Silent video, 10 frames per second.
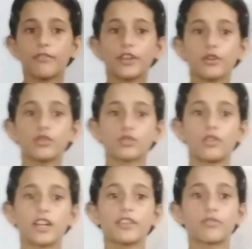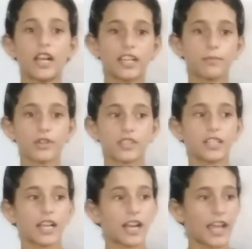we use only
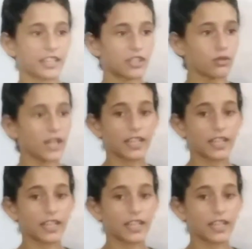20% our IQ